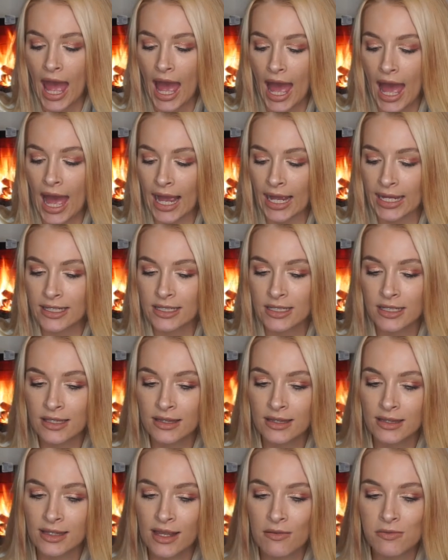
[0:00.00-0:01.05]
and
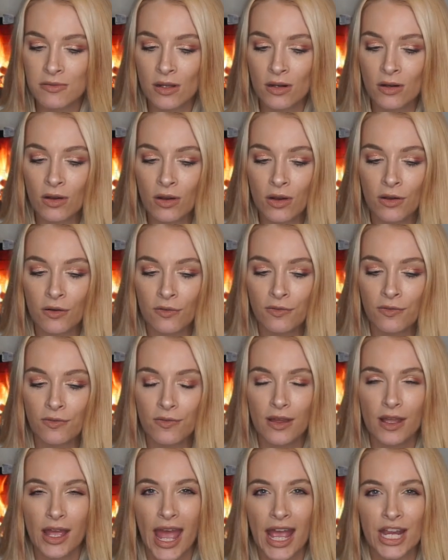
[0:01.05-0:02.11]
there's a lot of
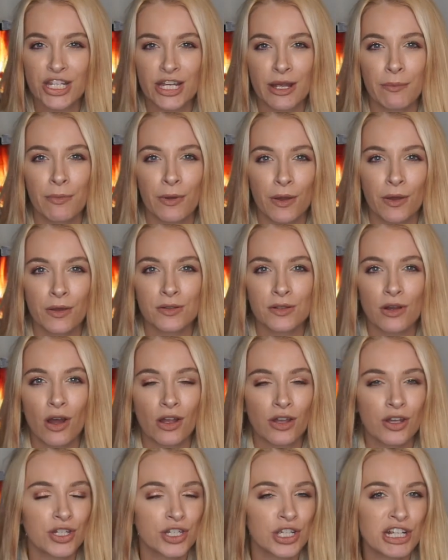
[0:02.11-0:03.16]
hair shampoos I
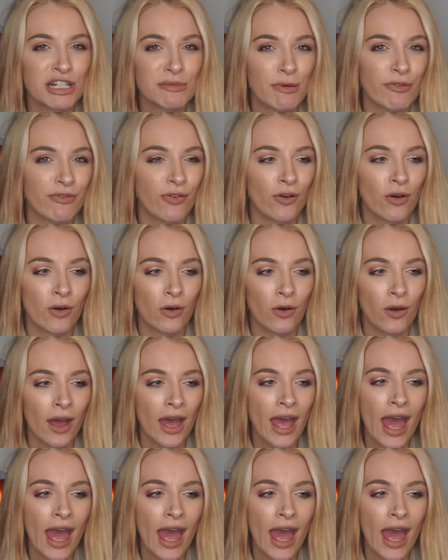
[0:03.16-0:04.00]
could use before.